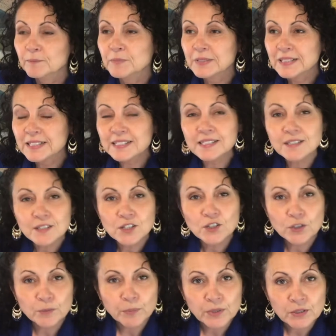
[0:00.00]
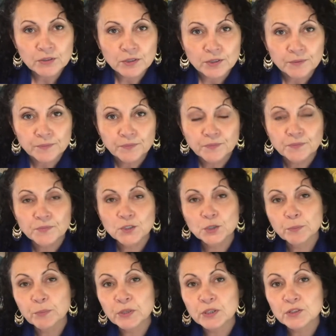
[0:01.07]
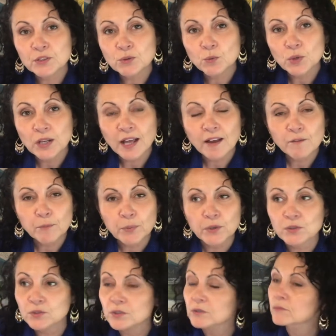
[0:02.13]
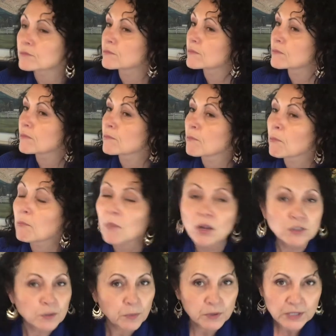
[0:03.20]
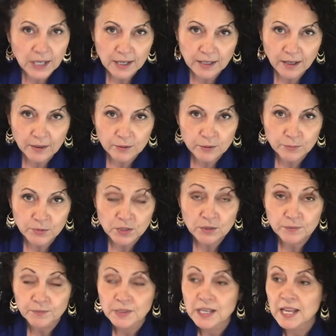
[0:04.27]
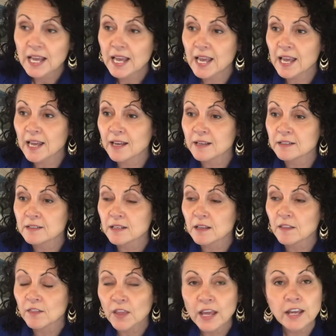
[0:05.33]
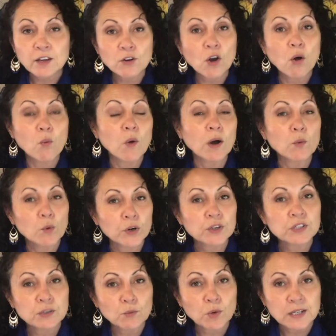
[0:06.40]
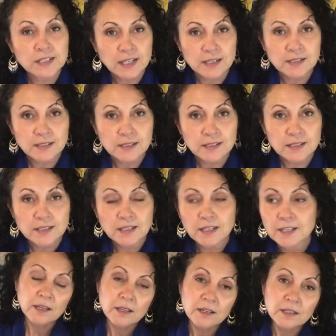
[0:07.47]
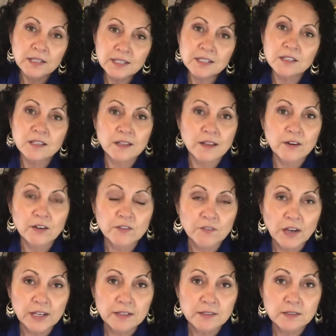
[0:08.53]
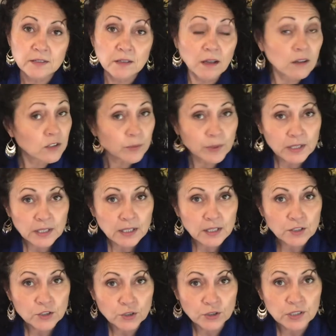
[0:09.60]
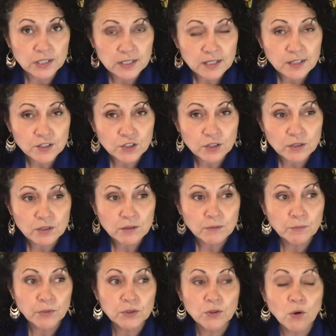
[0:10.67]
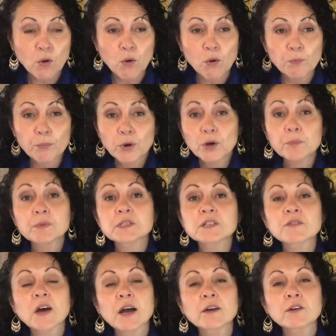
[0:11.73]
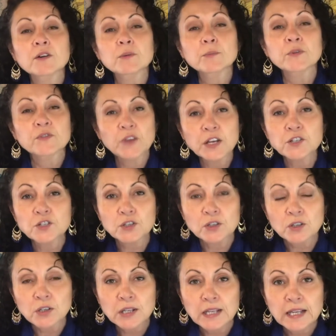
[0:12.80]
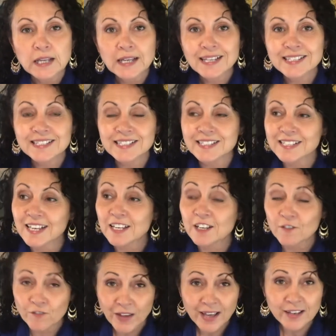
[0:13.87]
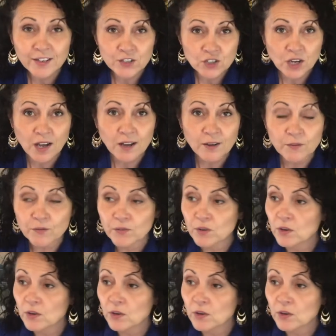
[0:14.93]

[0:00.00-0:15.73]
Listen to your builder. Your builder will have built multiple tiny homes, and they know what works and what doesn't. Listen to their advice. Ultimately, it's your decision, but the whole purpose of hiring a professional is to take advantage of